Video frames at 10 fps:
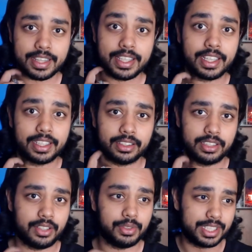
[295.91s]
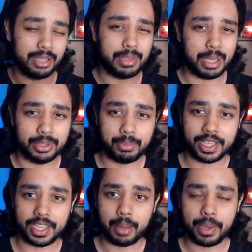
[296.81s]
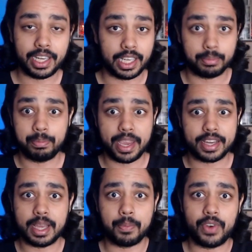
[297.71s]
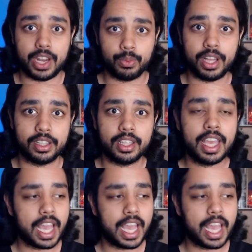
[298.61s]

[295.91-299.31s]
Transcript: I think it will still be able to pick it up and it picked up very well.